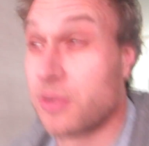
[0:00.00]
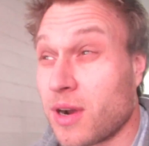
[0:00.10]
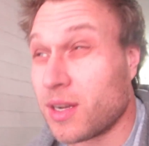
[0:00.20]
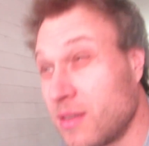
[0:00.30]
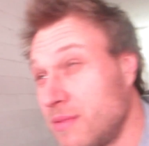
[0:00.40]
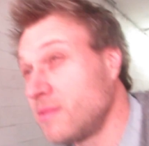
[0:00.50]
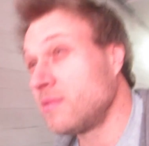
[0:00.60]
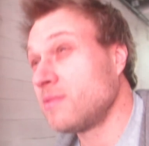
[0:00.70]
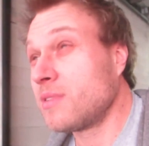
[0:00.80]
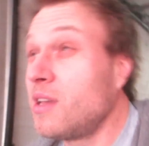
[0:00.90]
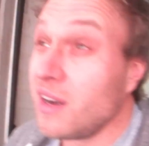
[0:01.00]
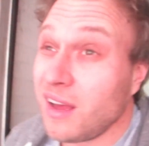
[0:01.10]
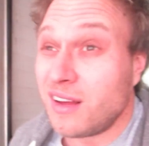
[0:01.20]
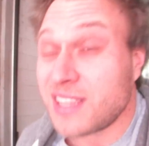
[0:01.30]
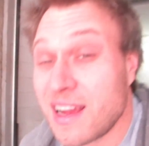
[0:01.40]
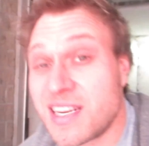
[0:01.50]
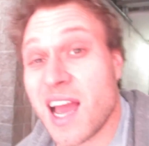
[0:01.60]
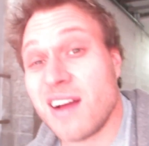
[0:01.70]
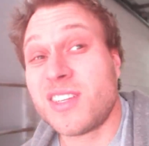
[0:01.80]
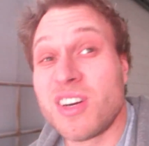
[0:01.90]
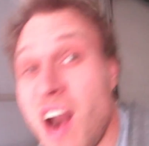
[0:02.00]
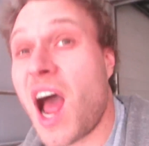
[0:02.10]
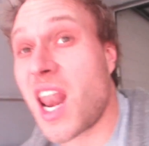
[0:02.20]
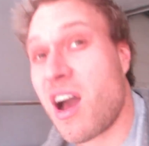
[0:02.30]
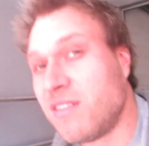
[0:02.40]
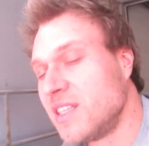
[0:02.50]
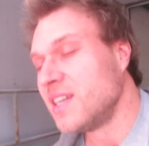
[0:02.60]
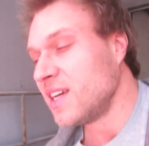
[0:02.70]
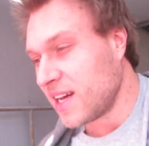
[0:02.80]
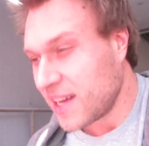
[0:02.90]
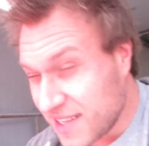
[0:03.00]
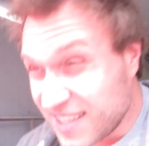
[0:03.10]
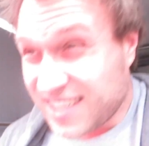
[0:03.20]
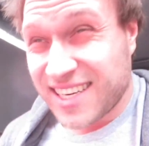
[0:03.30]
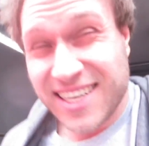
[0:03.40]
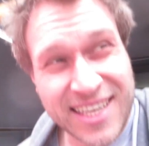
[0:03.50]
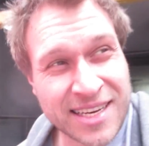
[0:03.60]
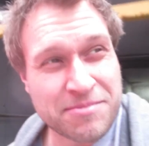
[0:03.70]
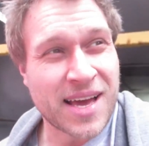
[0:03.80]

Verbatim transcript: Toronto. Good old downtown Toronto. I am